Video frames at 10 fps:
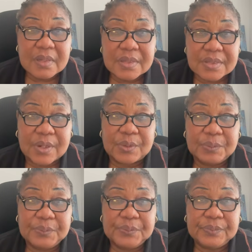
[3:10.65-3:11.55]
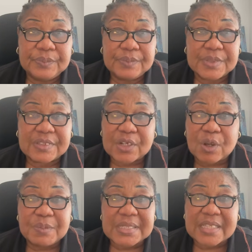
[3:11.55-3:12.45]
So the
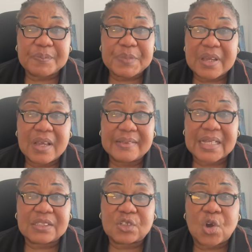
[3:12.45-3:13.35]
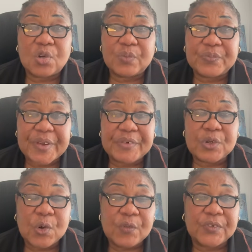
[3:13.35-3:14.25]
second mistake that is
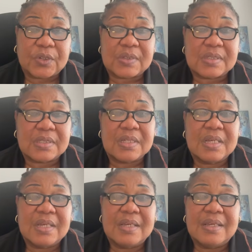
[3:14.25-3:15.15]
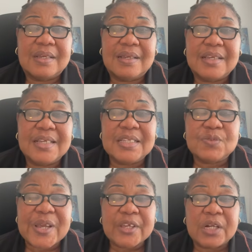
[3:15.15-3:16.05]
very obvious
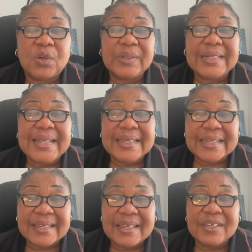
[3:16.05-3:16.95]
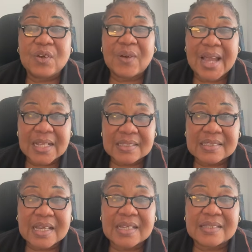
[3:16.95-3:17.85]
is when you're not linking your
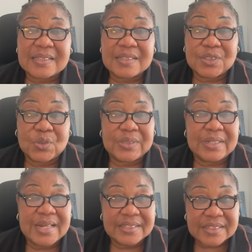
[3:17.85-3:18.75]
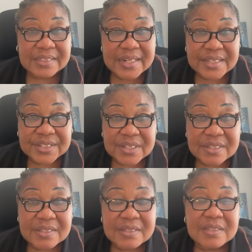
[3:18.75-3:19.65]
answers to the
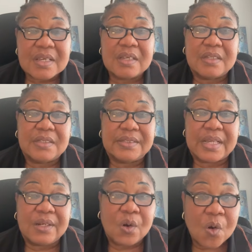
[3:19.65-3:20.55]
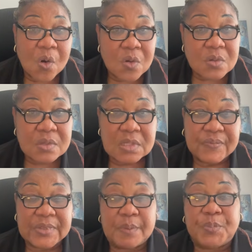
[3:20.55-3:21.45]
legislations, the laws,
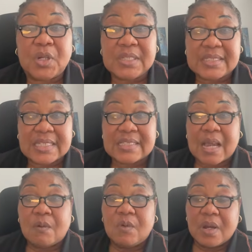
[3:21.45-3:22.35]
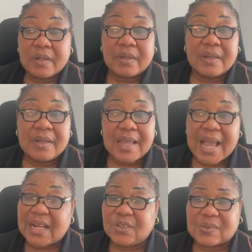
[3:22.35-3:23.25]
even the policies at work,
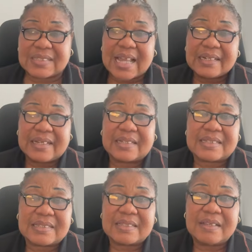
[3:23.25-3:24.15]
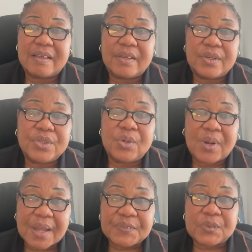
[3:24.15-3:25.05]
and your standards. You
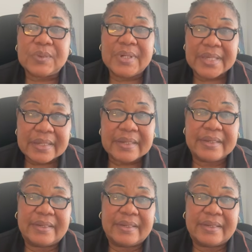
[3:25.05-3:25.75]
have to link